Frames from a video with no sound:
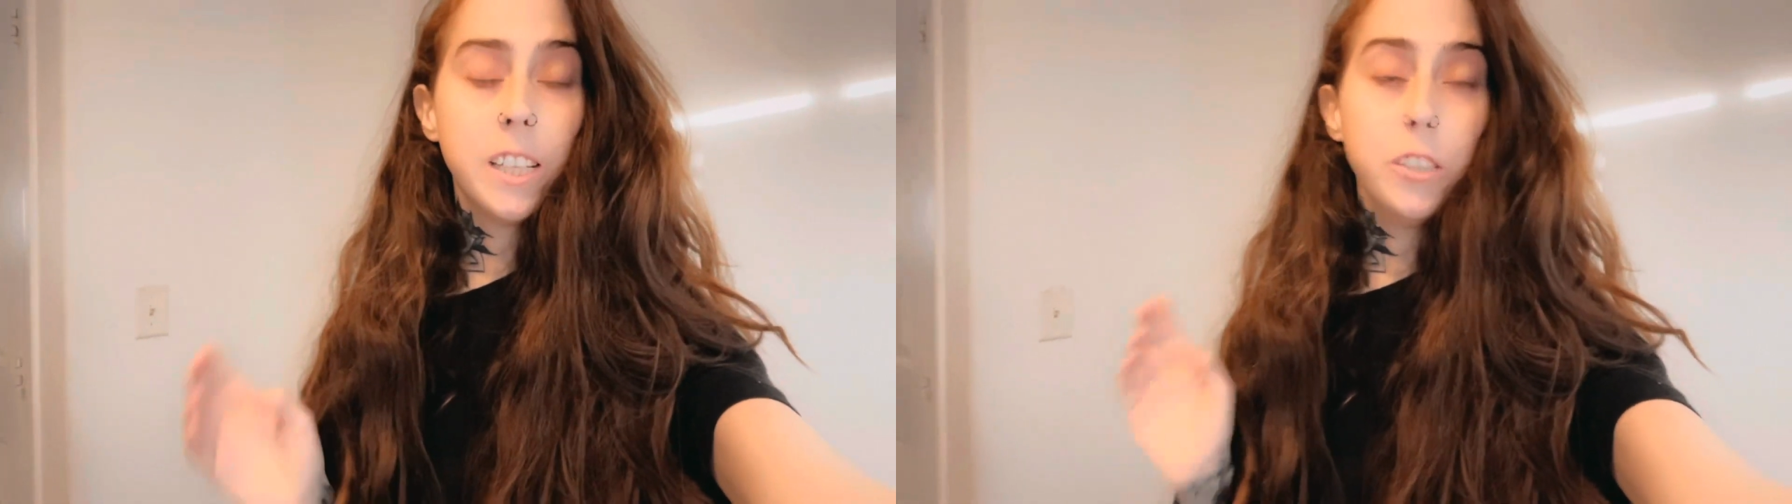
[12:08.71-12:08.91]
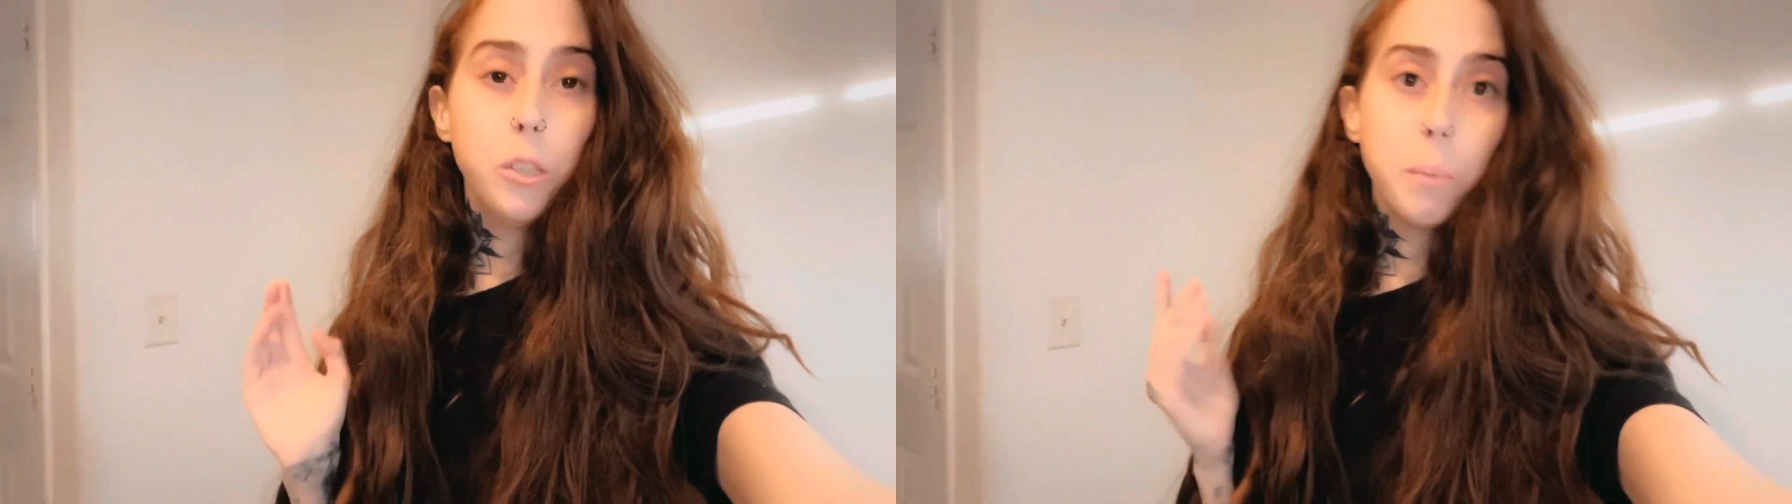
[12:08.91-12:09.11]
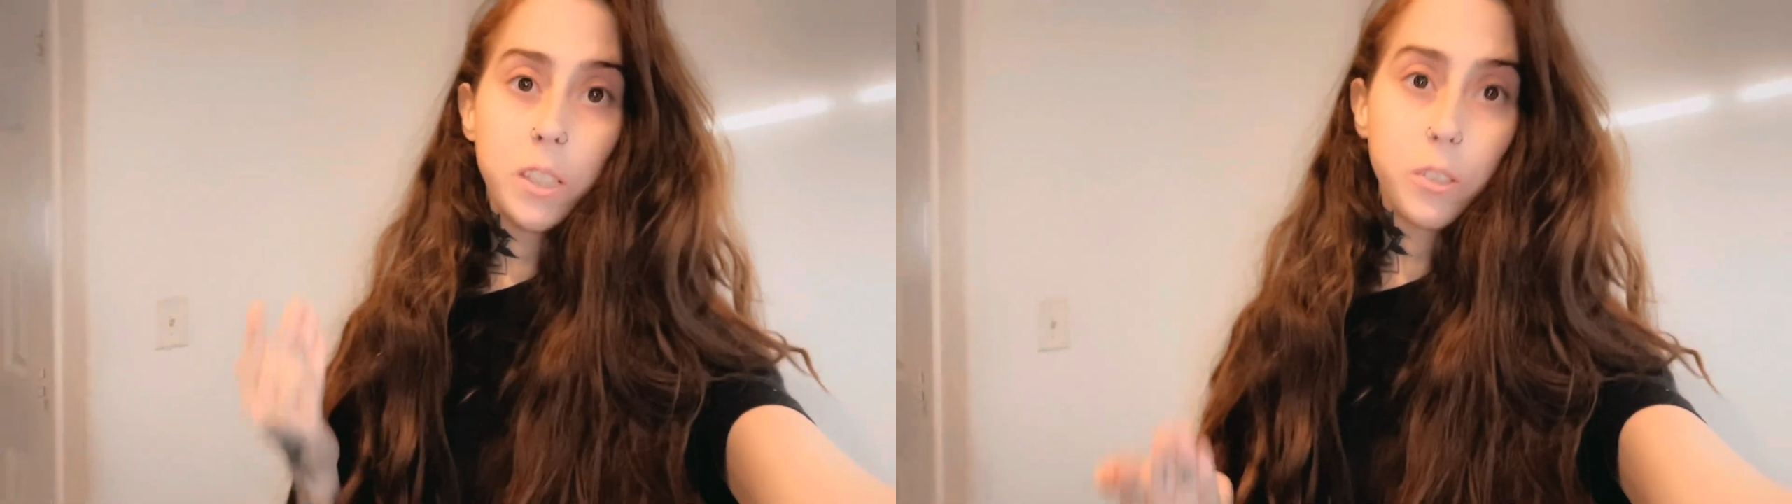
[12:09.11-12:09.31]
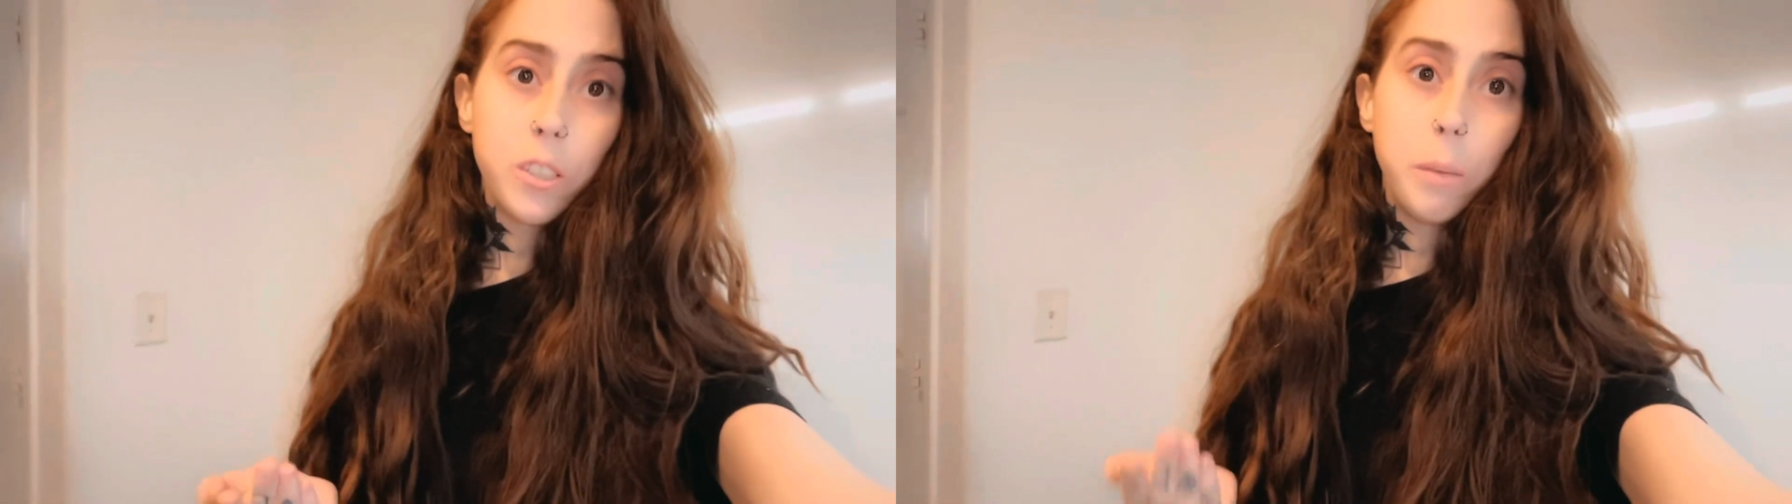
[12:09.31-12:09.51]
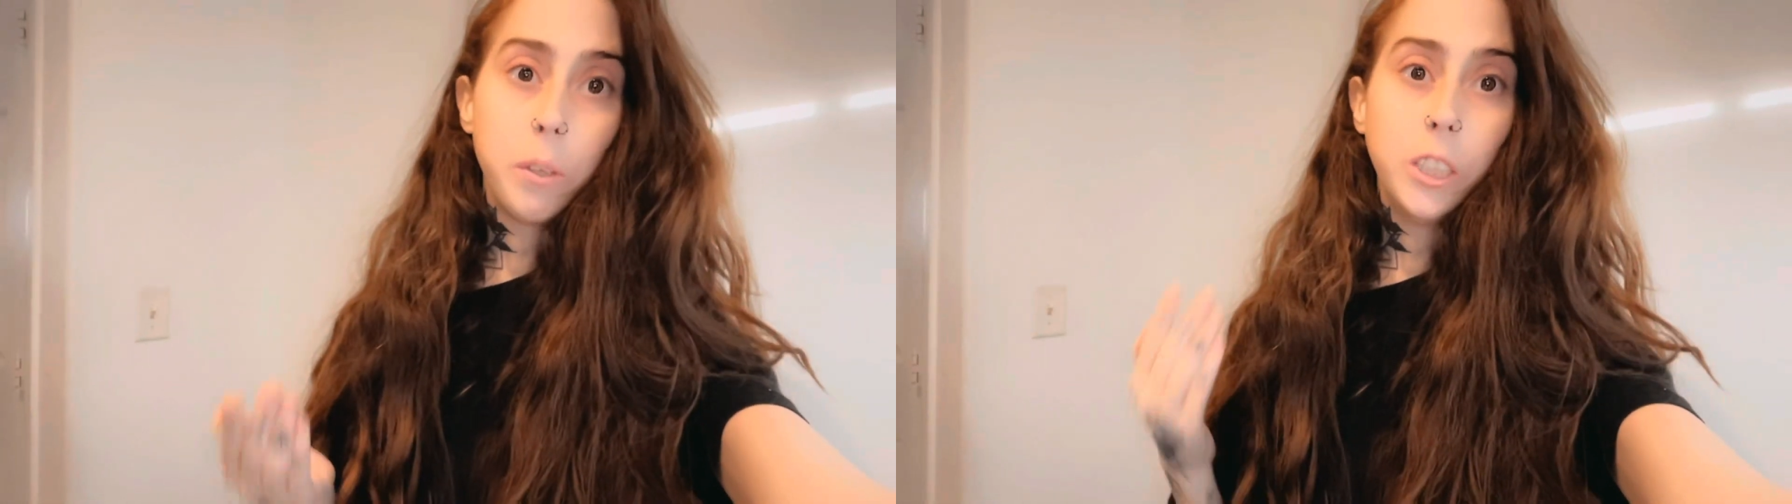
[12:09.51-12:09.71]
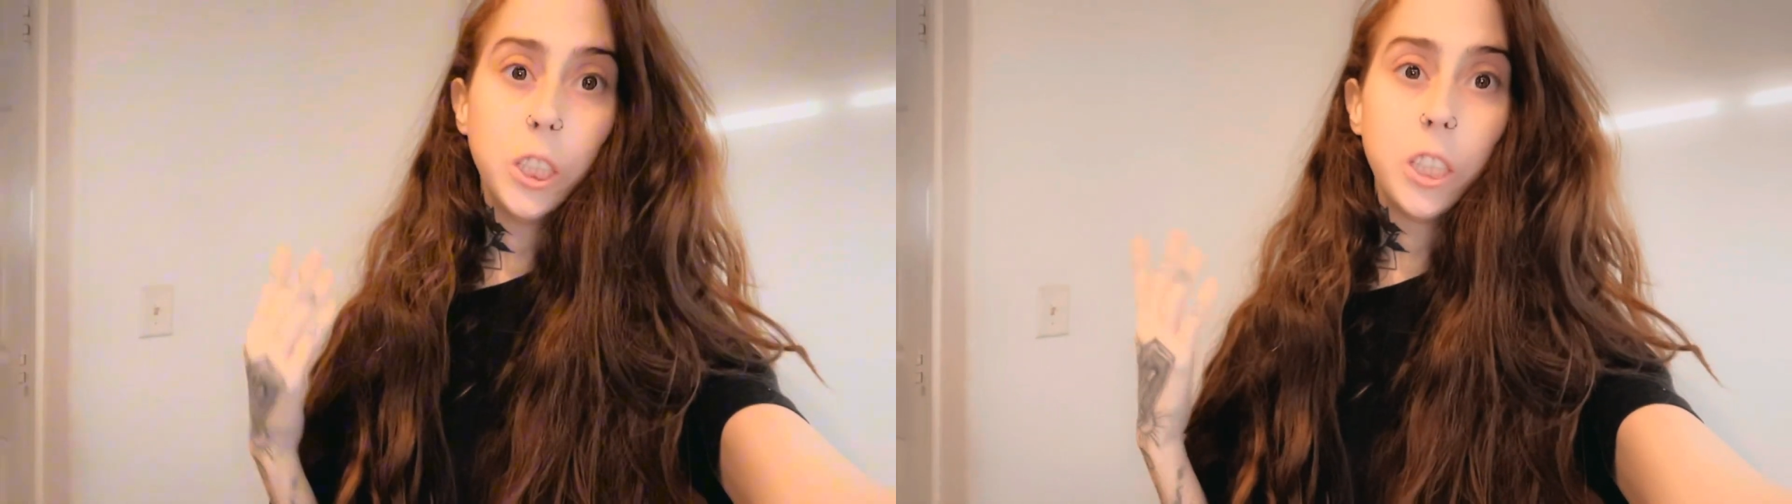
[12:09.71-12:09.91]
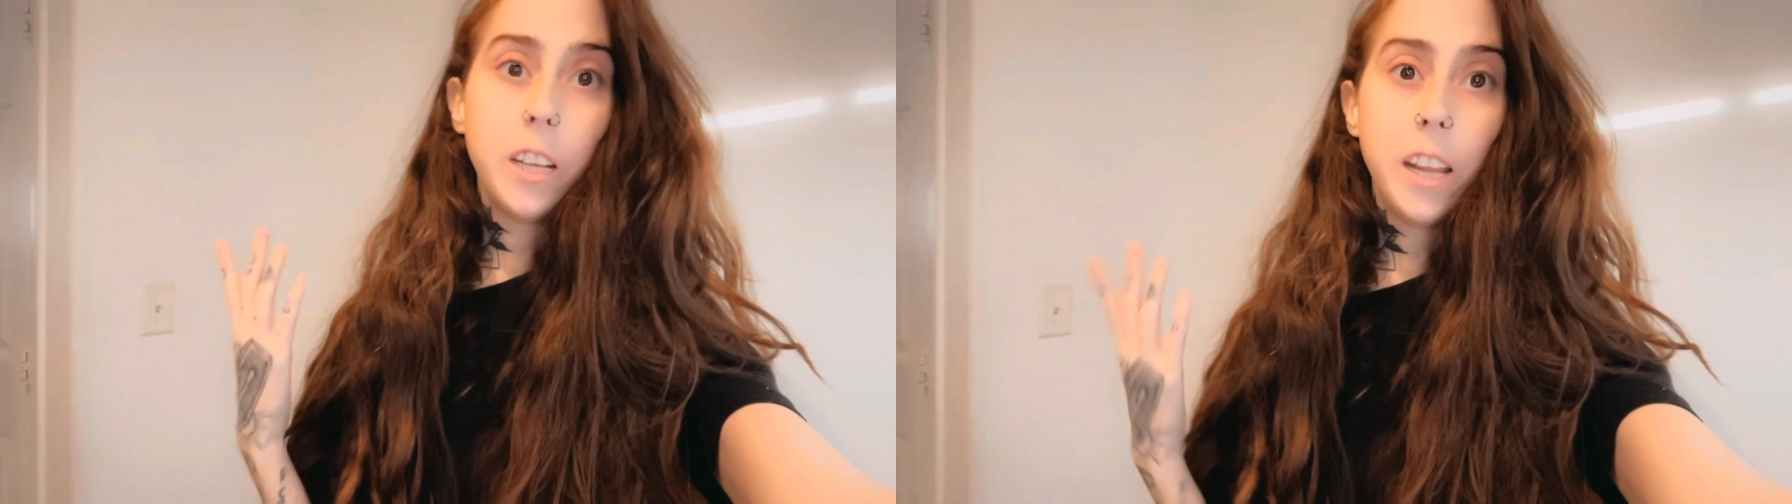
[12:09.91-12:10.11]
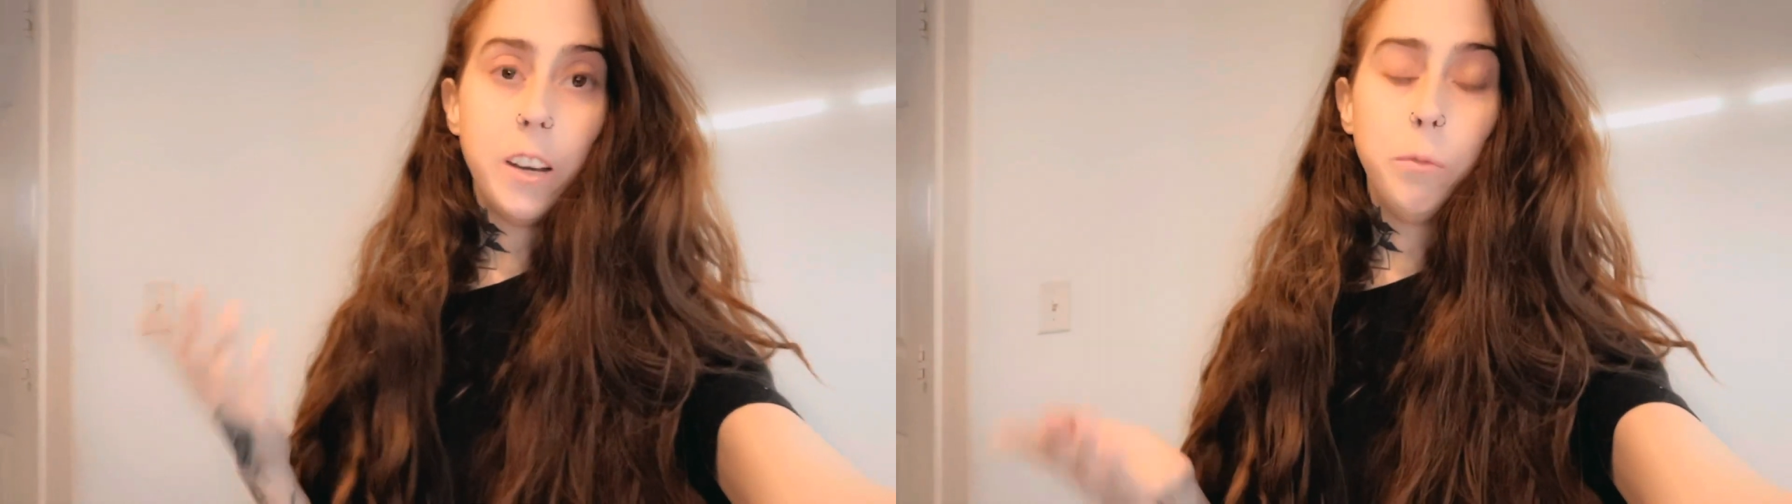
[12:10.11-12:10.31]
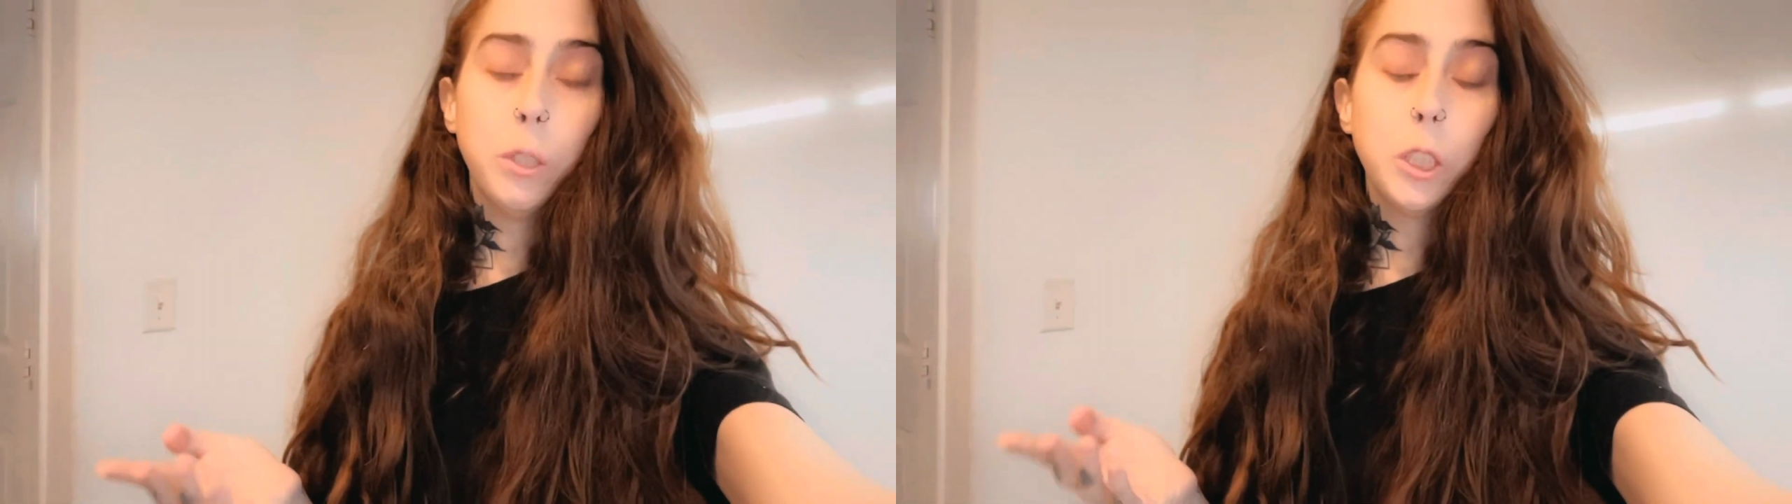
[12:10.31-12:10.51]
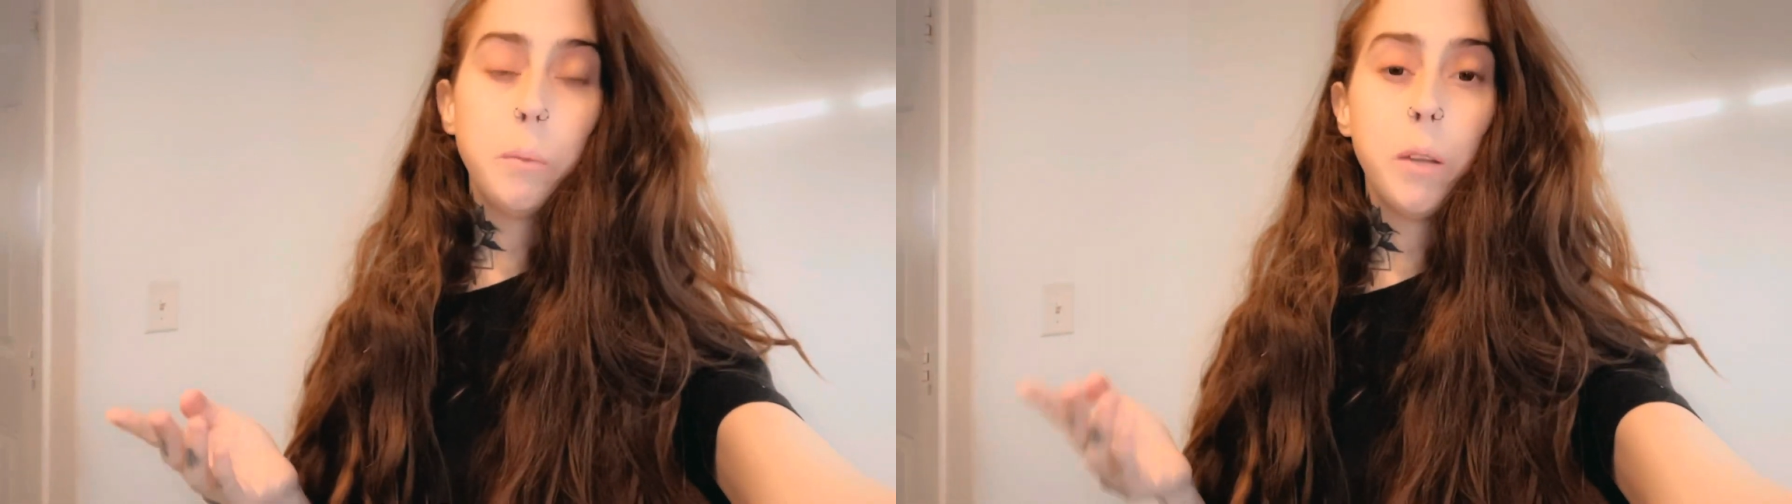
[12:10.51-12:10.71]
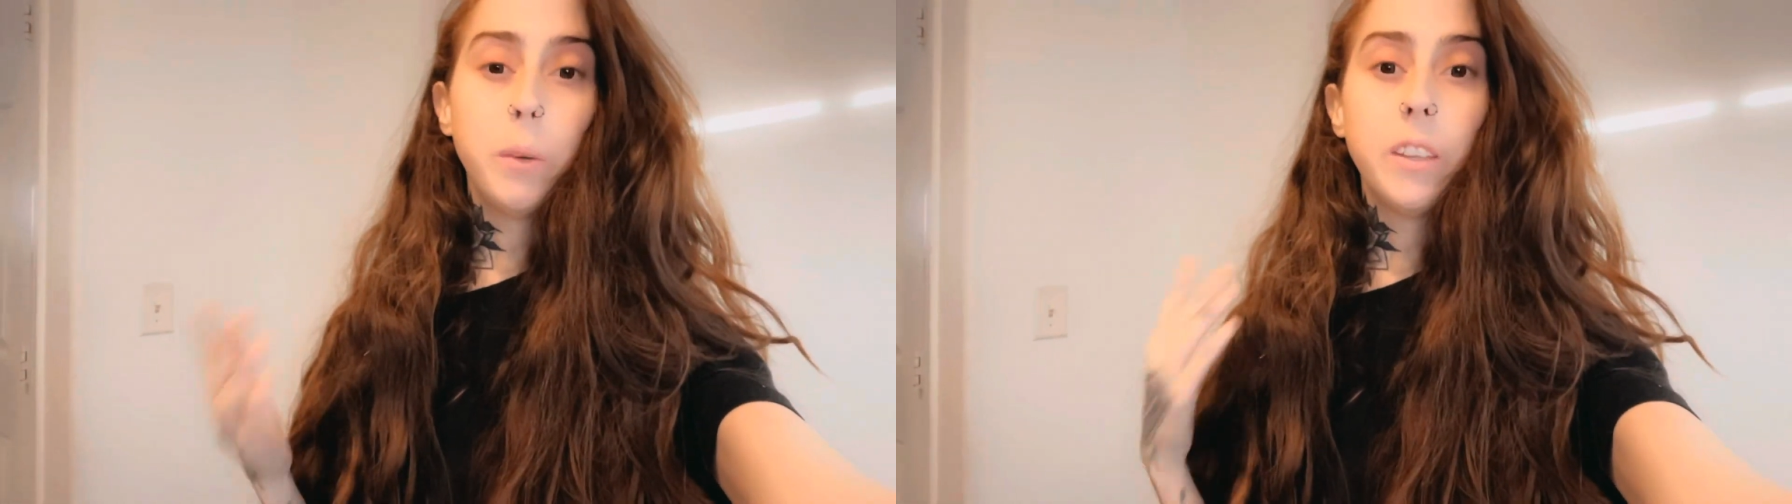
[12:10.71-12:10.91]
I do mental stimulation and enrichment